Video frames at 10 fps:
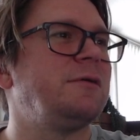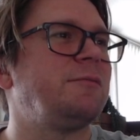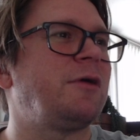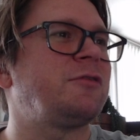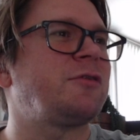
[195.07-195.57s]

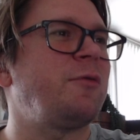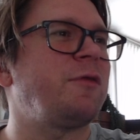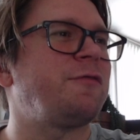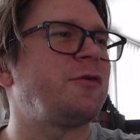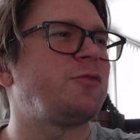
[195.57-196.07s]
But I'll just go with
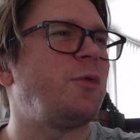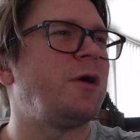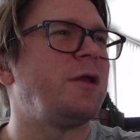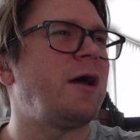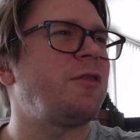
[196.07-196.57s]
the first
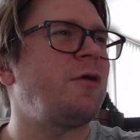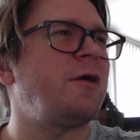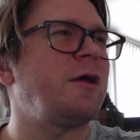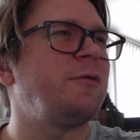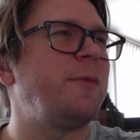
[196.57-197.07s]
one. I thought
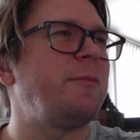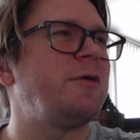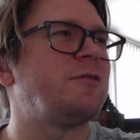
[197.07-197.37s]
I could maybe